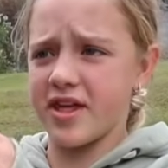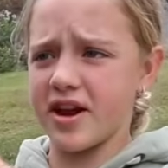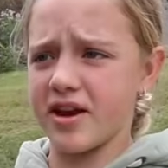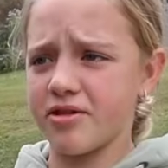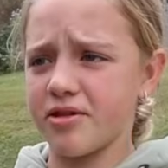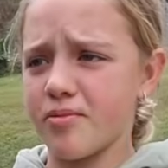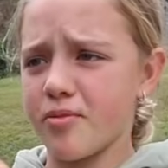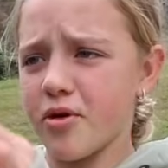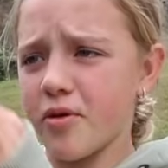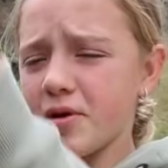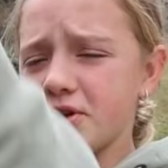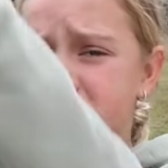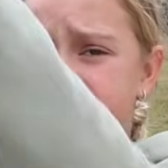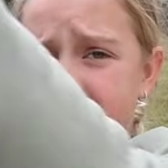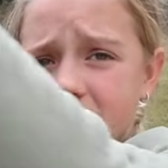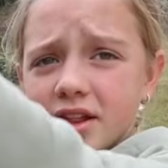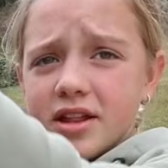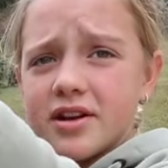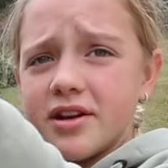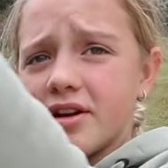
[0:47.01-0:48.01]
then the more we
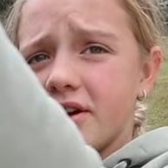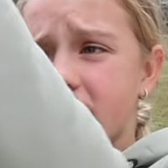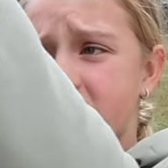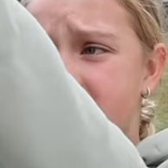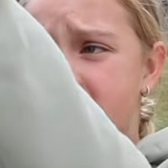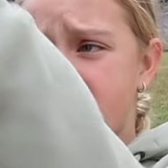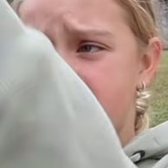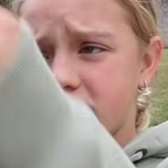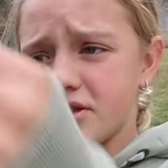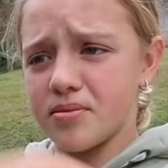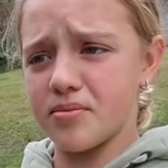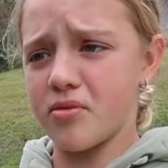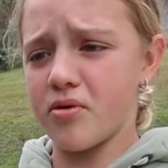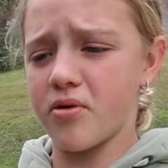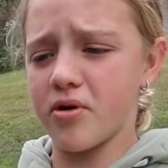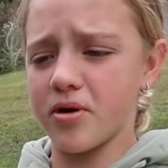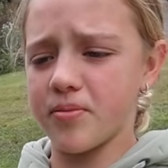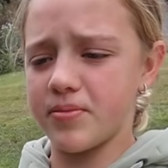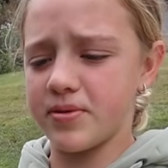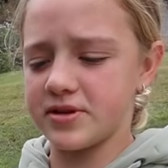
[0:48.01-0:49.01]
trailered her, the
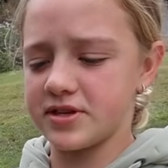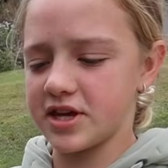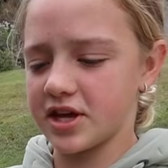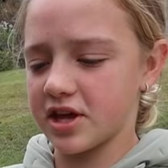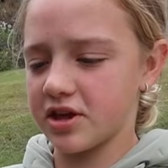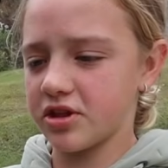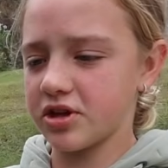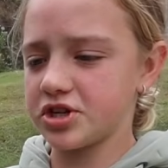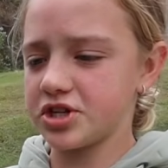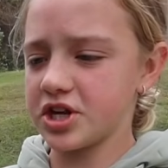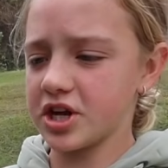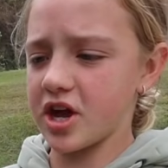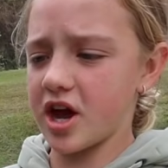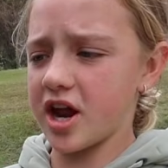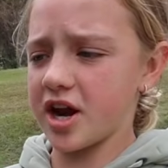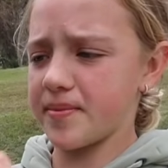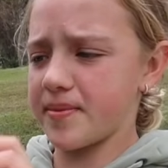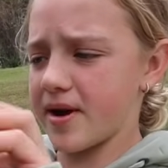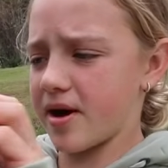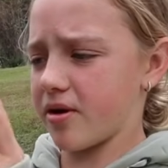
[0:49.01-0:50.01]
more particular she
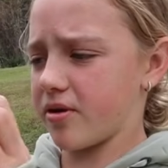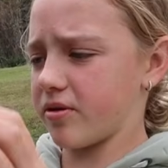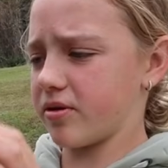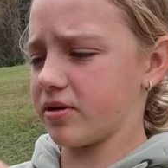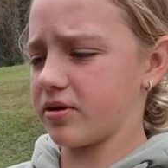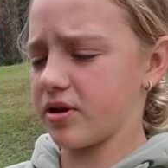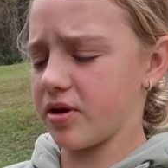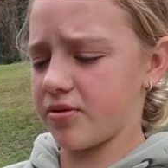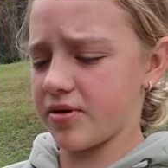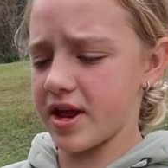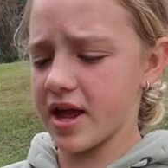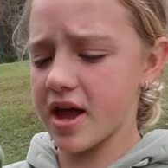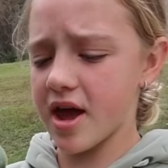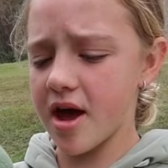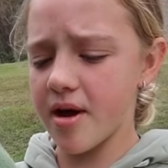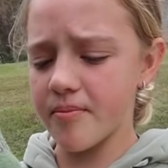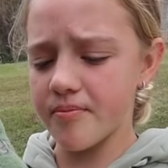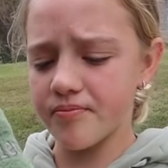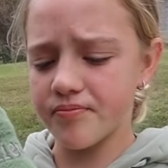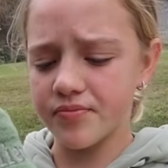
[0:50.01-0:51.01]
got about loading
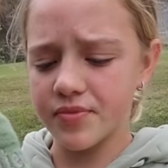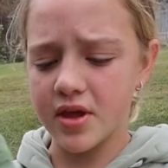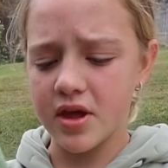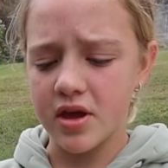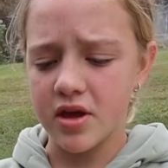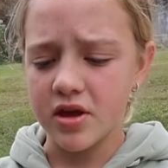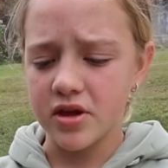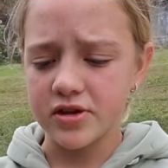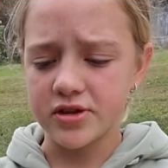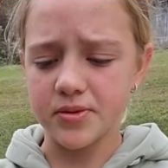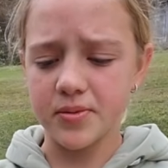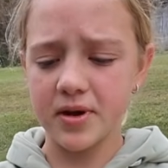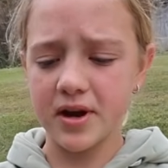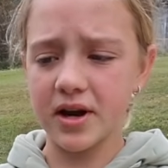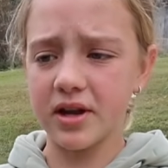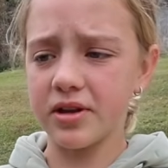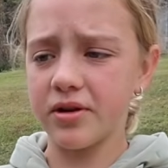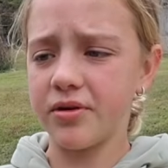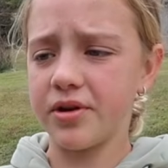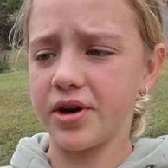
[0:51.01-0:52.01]
up. So we're
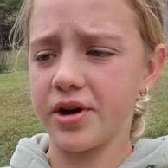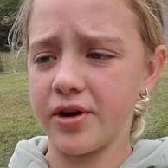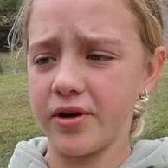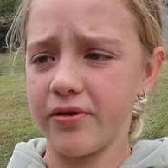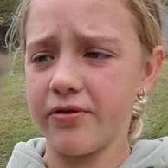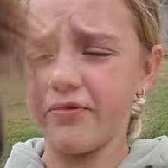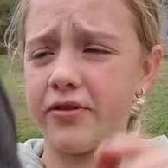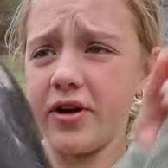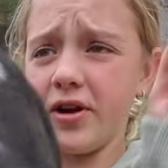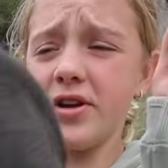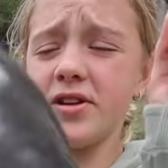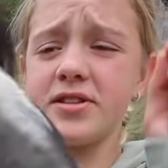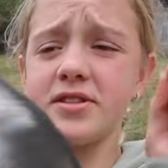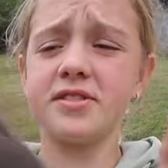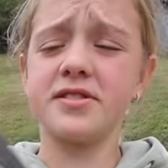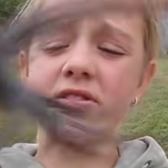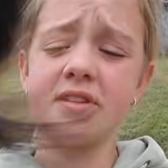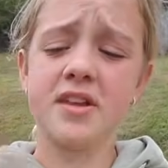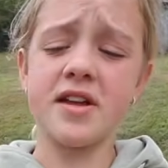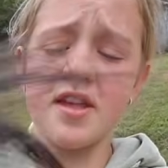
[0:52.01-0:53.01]
going to load her
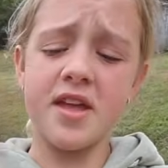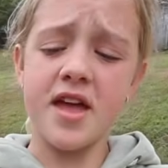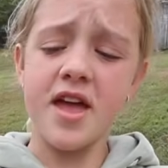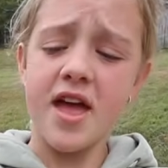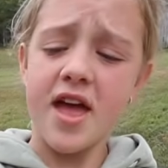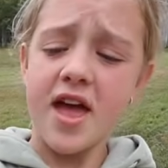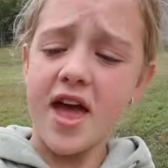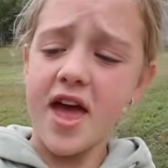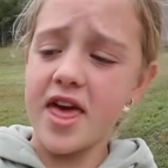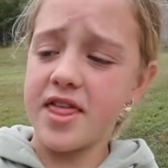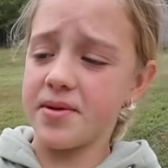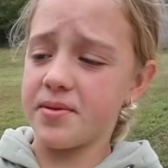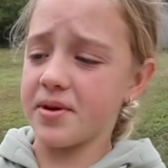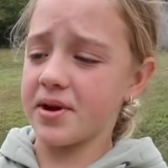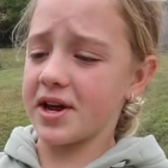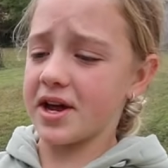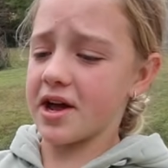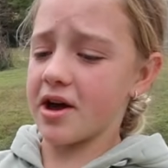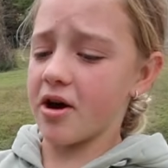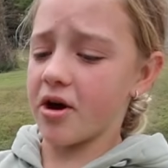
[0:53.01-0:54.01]
first. And then we're
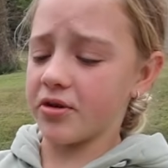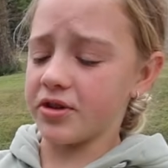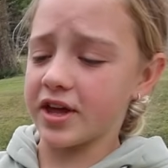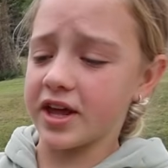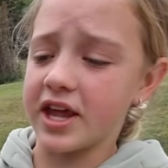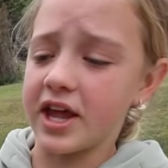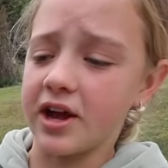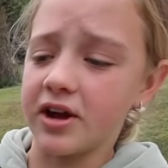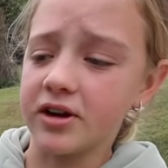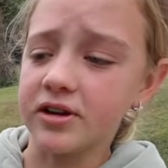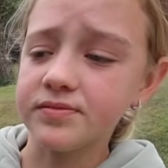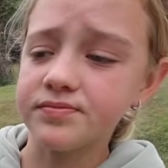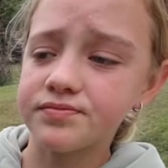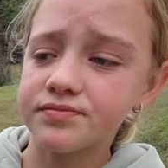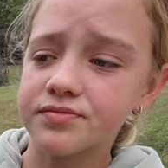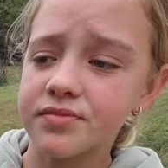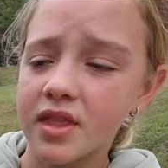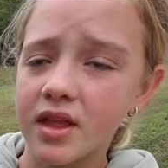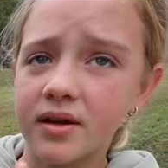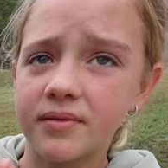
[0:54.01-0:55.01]
going to get all the gear
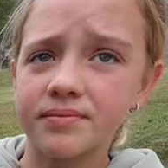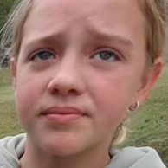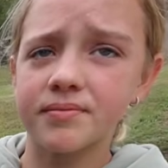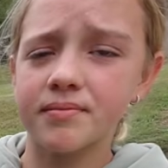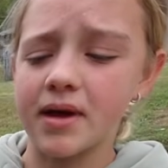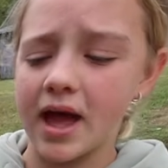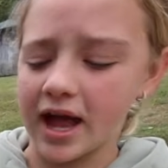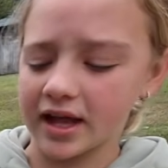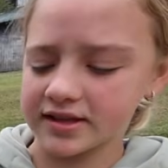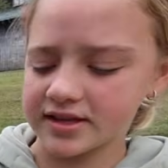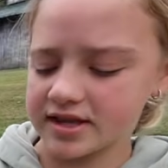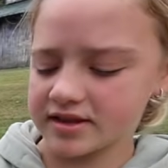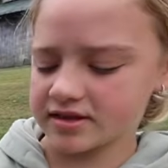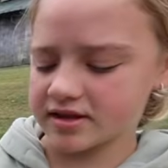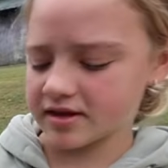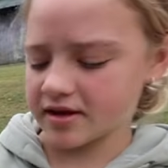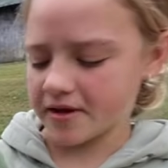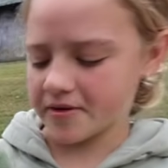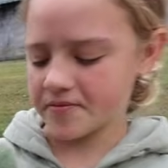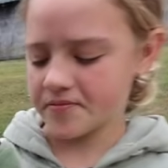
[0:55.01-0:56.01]
packed in
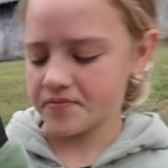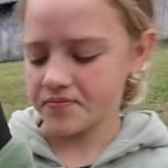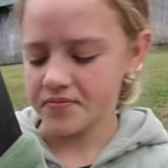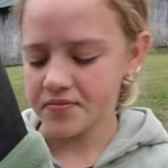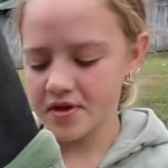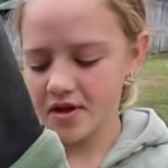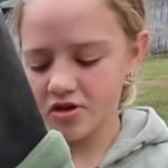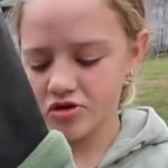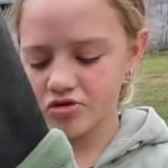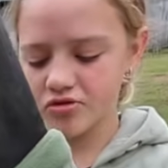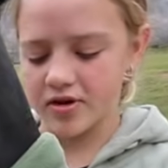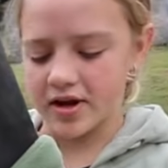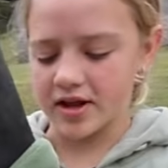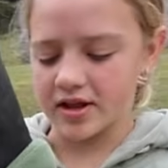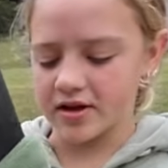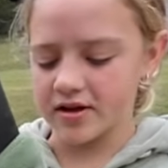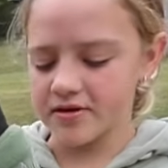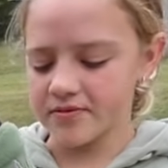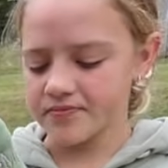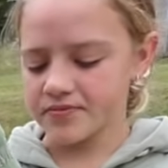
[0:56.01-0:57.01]
the
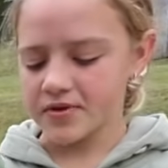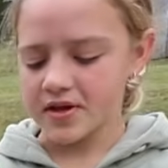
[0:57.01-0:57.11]
trailer.